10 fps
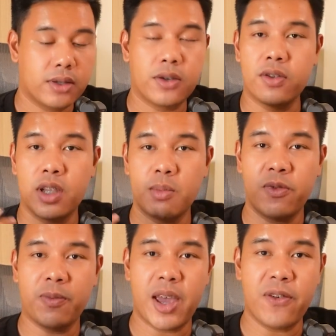So some
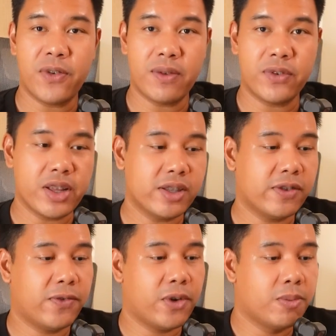of my favorites
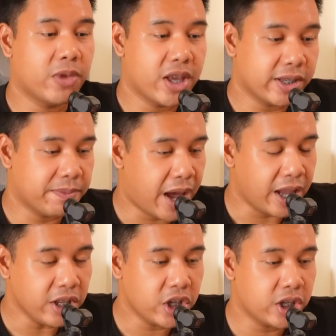from this
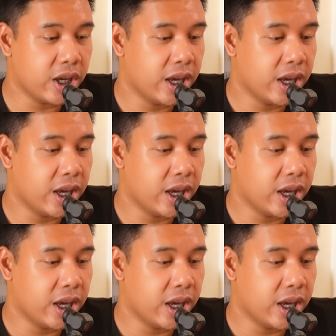batch